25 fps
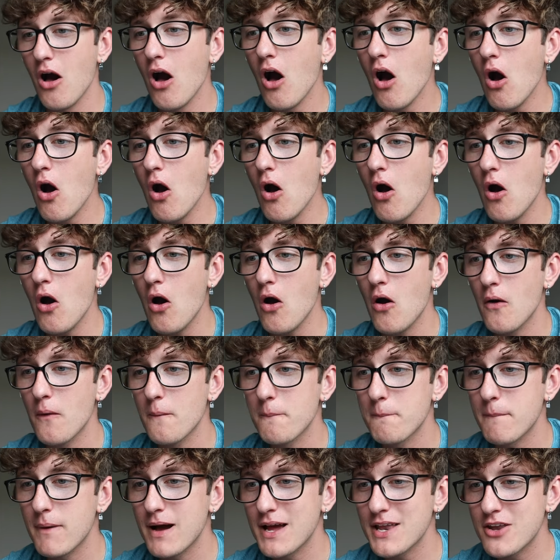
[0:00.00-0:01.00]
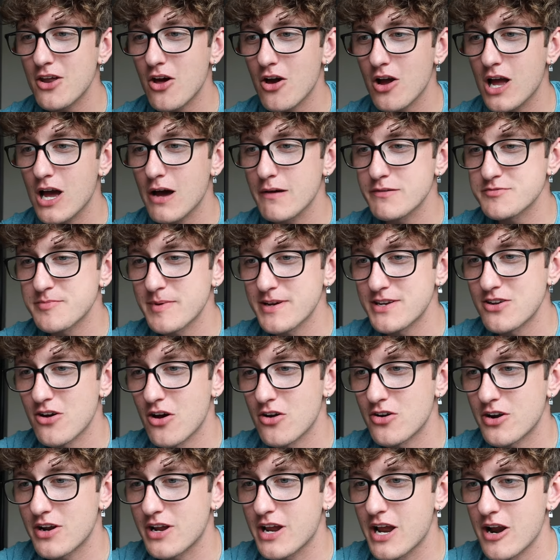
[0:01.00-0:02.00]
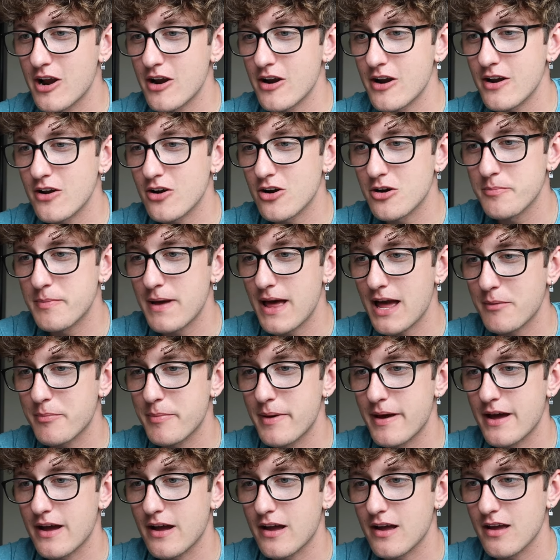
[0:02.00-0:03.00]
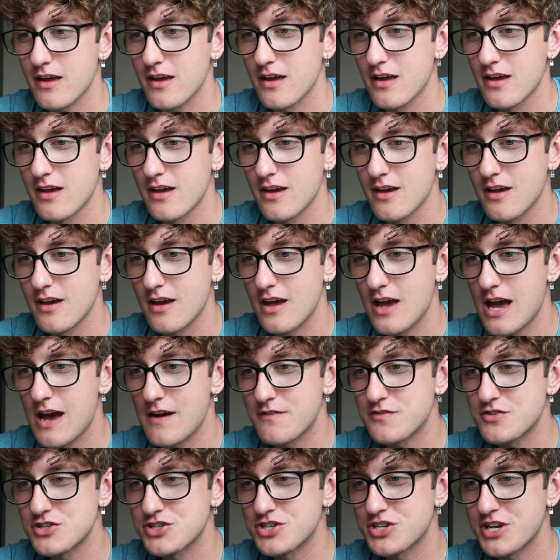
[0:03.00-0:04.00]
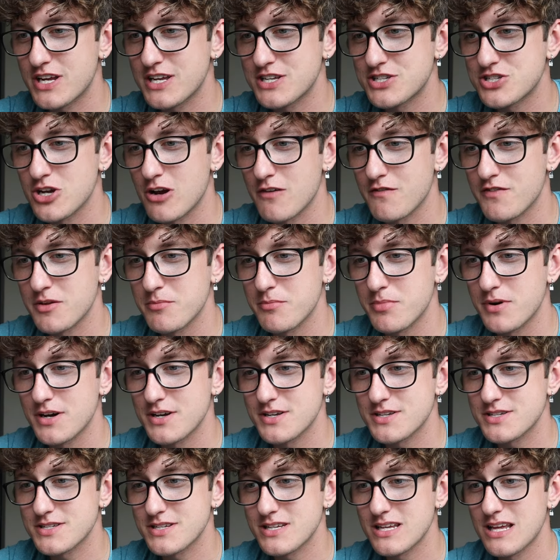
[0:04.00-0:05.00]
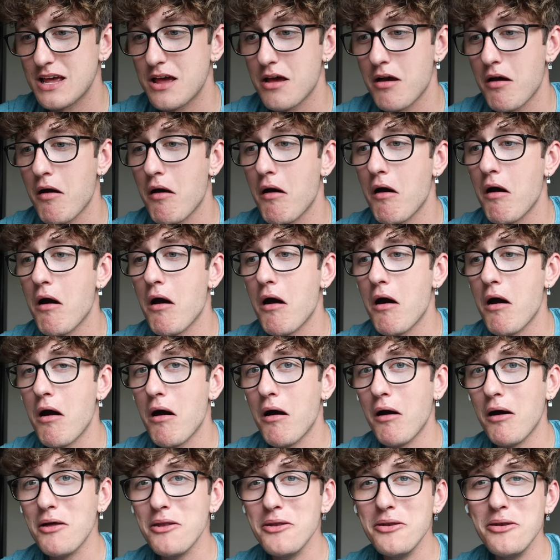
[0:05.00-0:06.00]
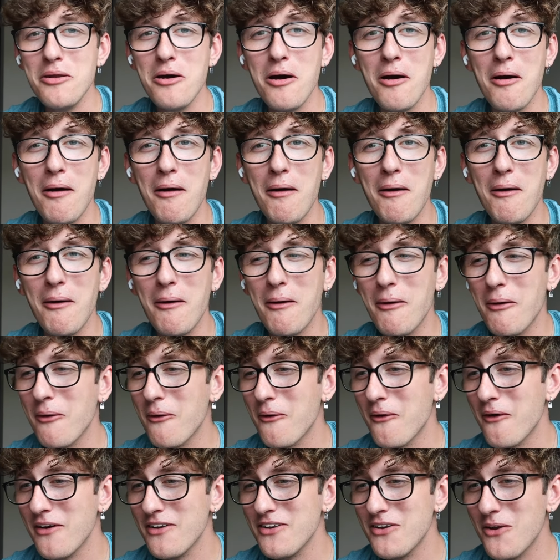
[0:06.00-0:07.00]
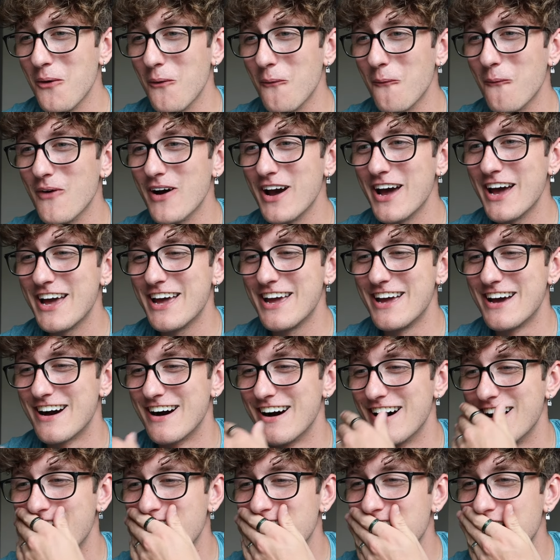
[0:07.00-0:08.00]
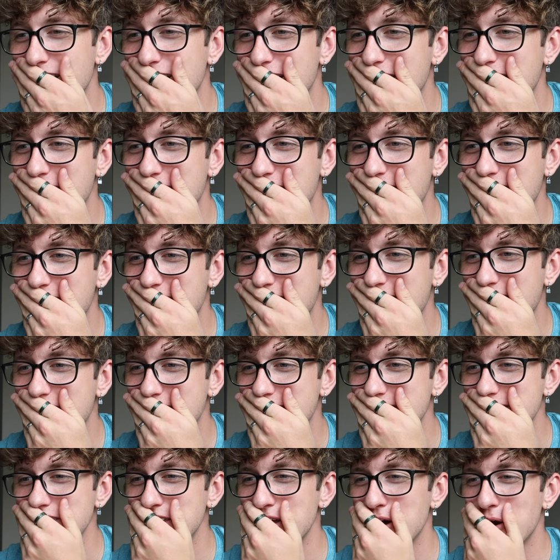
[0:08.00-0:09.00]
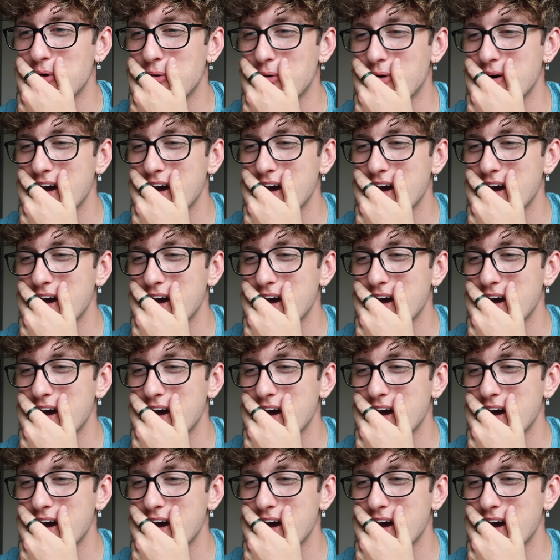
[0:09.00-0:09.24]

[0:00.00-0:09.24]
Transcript: Oh, my dog helps my daughter carry her backpack after she gets off the bus. No, no way. No